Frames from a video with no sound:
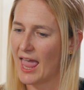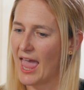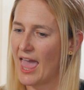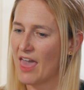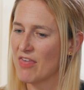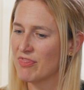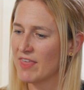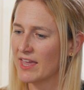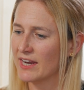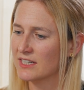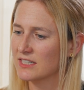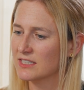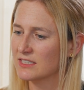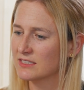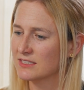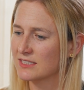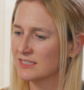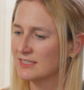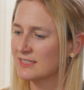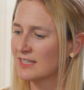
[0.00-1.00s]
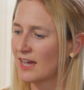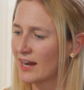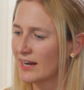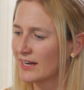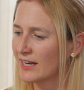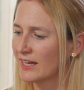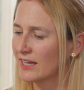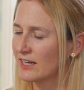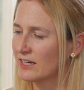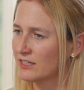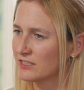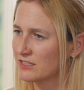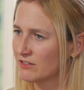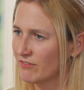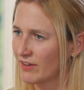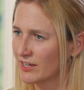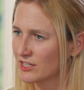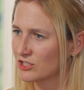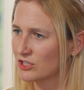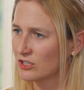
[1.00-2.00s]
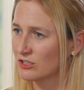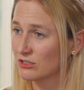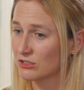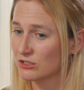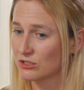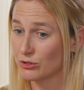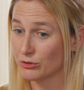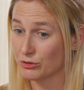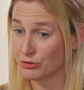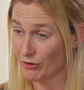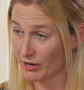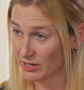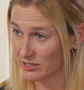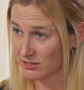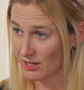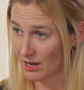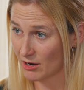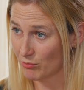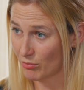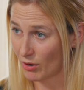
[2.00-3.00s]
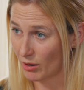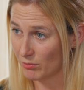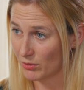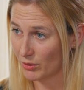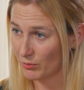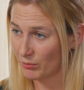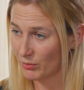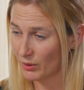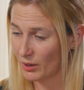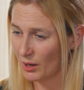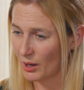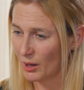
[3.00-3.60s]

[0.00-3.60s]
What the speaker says: and then designing an intervention to address that problem,